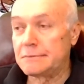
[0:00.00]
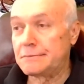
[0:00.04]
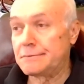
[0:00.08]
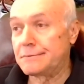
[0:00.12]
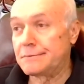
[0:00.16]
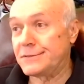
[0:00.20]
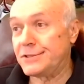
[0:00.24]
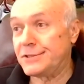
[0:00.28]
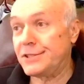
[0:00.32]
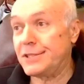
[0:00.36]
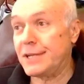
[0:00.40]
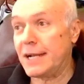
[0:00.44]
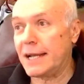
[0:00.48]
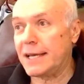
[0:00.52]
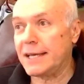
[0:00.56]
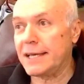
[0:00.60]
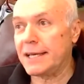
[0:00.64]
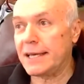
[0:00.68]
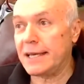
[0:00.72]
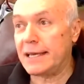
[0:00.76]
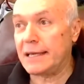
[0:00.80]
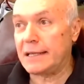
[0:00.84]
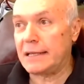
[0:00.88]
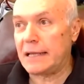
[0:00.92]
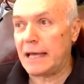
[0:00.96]
Shit,
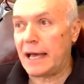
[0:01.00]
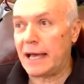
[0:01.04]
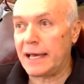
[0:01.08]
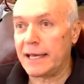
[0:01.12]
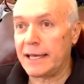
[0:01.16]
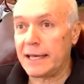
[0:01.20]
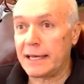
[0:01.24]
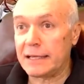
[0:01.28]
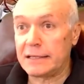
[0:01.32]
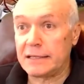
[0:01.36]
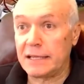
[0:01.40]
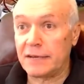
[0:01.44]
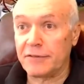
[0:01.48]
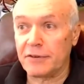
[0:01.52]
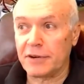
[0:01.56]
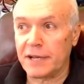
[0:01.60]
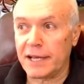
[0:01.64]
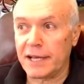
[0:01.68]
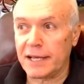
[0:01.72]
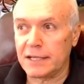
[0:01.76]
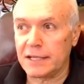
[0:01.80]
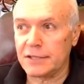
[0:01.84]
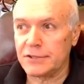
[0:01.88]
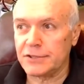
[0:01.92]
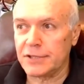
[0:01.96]
I had never had a
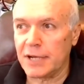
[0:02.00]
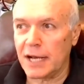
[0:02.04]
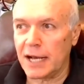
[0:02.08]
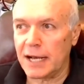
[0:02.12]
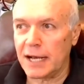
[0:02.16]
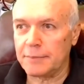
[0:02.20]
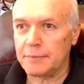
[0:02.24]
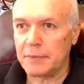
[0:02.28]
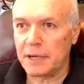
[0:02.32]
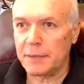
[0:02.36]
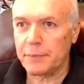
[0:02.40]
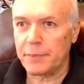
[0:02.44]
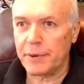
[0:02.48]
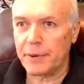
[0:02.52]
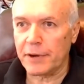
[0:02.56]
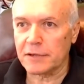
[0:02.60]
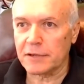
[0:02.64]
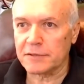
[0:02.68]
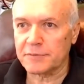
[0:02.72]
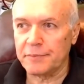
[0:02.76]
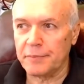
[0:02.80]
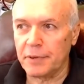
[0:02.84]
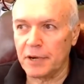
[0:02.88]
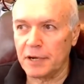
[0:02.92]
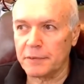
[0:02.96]
job. My parents would bug
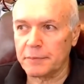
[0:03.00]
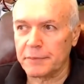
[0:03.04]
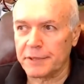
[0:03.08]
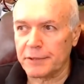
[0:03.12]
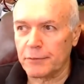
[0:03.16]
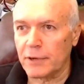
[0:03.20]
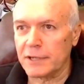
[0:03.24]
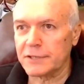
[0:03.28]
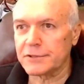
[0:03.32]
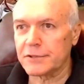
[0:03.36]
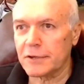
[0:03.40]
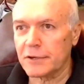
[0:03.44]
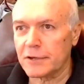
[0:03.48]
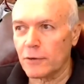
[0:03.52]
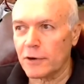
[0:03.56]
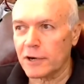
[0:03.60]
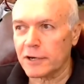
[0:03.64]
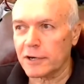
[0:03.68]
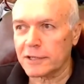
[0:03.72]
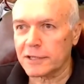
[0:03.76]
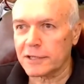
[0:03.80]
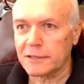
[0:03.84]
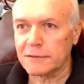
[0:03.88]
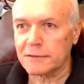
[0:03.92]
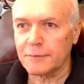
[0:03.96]
me. Why don't you go to work,
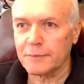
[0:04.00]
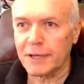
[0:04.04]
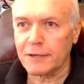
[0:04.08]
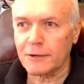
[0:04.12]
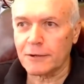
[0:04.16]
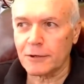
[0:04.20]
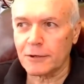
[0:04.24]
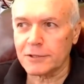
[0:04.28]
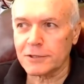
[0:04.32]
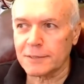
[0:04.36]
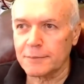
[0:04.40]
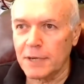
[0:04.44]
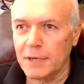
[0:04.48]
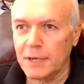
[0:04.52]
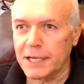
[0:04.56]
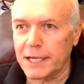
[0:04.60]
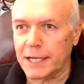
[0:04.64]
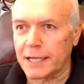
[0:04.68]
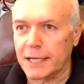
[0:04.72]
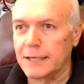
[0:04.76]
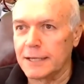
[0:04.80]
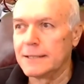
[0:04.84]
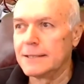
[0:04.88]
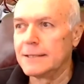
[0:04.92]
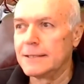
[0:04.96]
earn some money?
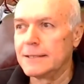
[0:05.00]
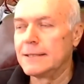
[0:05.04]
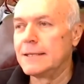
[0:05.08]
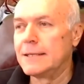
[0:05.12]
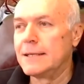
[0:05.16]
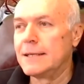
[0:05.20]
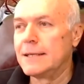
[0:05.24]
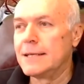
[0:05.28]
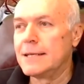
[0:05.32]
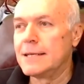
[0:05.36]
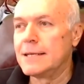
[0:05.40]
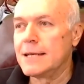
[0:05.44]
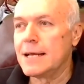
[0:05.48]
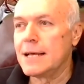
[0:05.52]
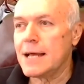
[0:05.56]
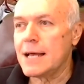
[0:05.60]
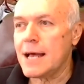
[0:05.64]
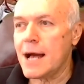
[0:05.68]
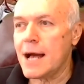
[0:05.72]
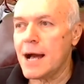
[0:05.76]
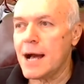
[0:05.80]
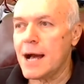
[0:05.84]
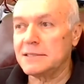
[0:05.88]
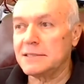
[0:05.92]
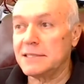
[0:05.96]
Mm-hmm.
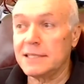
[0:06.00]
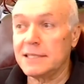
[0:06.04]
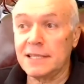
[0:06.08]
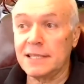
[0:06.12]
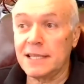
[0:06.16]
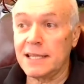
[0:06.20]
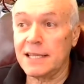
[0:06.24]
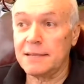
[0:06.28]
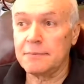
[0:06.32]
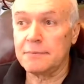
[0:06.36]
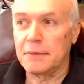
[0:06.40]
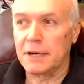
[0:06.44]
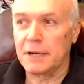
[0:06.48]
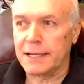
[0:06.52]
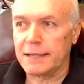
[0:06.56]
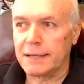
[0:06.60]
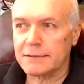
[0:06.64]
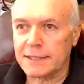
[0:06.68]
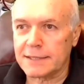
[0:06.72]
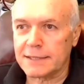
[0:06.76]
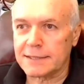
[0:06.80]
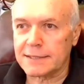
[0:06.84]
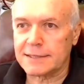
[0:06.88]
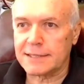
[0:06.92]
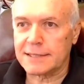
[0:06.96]
Didn't need money. I was
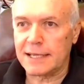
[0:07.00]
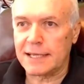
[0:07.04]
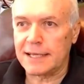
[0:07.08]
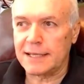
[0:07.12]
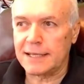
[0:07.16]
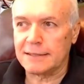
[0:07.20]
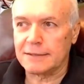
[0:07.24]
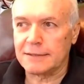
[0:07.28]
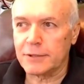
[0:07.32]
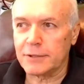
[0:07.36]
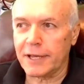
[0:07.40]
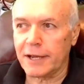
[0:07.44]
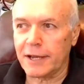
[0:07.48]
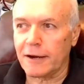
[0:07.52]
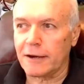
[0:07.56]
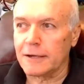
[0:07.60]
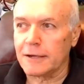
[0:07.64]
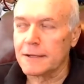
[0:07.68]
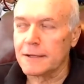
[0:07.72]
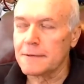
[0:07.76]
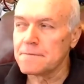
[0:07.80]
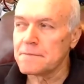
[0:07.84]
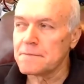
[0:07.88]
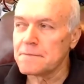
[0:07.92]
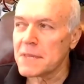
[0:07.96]
16. Who cared?
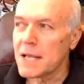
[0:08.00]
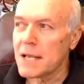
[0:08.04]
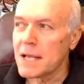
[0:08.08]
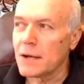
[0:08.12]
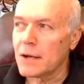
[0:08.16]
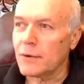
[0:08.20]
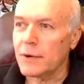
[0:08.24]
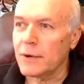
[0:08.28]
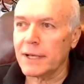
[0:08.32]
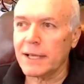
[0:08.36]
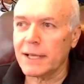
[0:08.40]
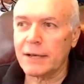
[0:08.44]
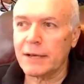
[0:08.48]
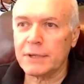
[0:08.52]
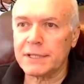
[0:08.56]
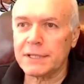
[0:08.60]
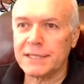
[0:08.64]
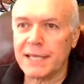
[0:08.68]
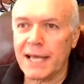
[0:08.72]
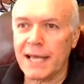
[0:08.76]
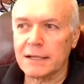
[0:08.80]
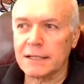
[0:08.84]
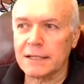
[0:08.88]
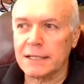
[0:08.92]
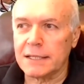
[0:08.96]
Well, I went
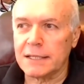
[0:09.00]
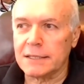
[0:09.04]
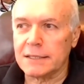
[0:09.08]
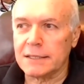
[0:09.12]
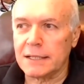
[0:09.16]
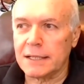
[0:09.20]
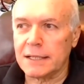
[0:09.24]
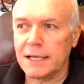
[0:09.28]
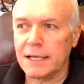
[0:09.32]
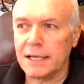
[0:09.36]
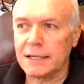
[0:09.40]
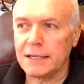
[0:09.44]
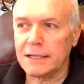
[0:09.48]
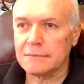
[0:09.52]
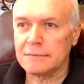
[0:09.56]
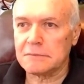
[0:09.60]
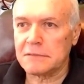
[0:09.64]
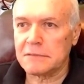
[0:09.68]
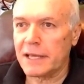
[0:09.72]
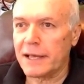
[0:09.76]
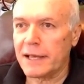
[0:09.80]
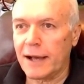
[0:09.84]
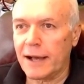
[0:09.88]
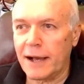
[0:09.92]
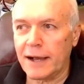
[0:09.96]
down and they
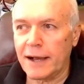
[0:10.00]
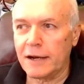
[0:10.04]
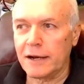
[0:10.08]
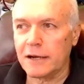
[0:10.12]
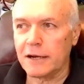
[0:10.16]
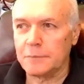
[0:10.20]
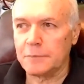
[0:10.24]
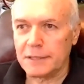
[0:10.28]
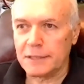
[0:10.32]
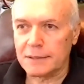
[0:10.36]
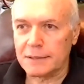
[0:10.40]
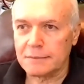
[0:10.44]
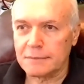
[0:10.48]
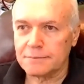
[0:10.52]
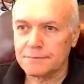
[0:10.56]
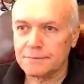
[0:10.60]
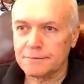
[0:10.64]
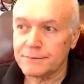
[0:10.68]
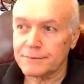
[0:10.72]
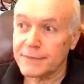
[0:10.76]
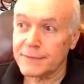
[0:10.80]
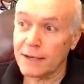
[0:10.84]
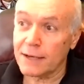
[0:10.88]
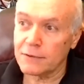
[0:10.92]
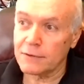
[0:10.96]
hired me. Now,
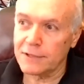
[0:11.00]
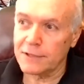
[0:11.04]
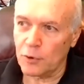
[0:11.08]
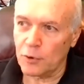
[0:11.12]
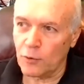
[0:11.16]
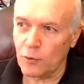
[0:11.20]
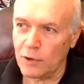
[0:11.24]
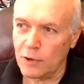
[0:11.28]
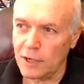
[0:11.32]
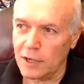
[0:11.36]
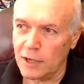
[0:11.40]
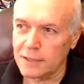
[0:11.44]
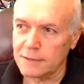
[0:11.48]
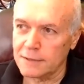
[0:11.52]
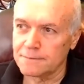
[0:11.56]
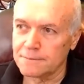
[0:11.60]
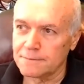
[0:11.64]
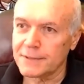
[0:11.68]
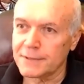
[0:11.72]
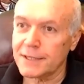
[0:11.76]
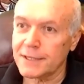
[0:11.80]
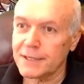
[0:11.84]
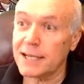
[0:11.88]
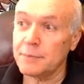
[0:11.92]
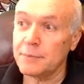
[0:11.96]
number one, you had to
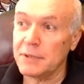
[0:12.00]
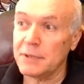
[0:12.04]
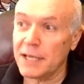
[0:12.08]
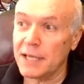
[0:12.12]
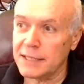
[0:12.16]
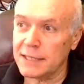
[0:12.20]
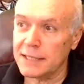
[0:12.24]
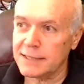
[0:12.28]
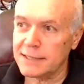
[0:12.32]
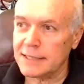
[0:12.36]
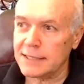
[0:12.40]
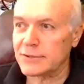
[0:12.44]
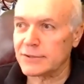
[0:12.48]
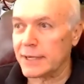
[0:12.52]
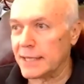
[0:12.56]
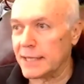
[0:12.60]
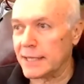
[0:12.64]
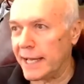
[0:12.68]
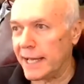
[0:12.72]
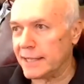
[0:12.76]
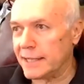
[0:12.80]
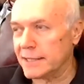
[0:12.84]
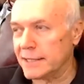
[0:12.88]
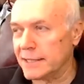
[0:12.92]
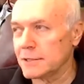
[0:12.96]
be 18, so I lied a
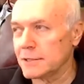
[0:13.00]
little.